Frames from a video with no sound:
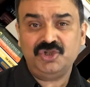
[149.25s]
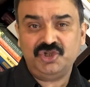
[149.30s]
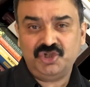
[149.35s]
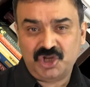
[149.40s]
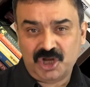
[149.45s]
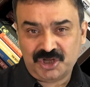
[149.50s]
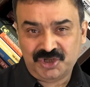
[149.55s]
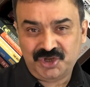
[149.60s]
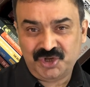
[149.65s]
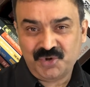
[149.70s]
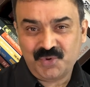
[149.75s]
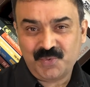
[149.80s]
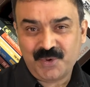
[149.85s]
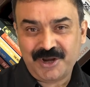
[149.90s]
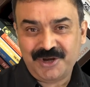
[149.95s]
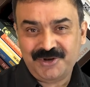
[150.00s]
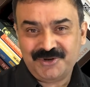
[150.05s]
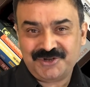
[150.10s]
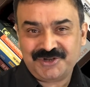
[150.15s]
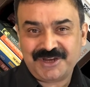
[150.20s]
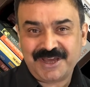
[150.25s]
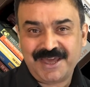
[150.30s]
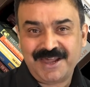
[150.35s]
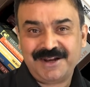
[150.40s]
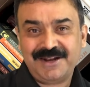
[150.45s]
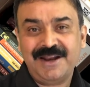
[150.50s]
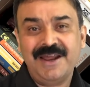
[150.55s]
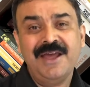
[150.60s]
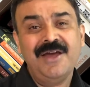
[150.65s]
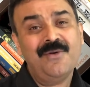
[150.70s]
judge you when you share
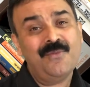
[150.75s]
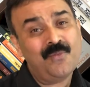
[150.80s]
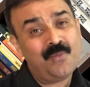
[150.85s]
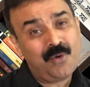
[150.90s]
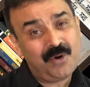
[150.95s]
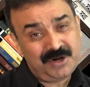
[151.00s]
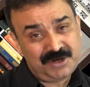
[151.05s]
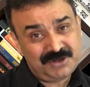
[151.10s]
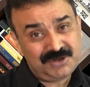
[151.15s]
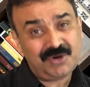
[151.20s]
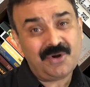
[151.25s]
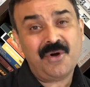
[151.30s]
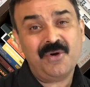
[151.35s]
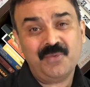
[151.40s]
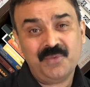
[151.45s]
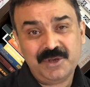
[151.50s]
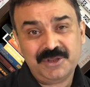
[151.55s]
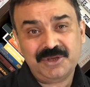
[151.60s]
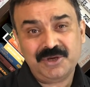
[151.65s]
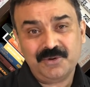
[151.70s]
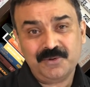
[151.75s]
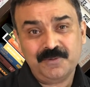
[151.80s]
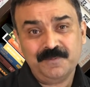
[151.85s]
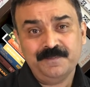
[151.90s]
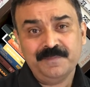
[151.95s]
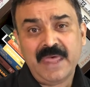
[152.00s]
what is wrong with you.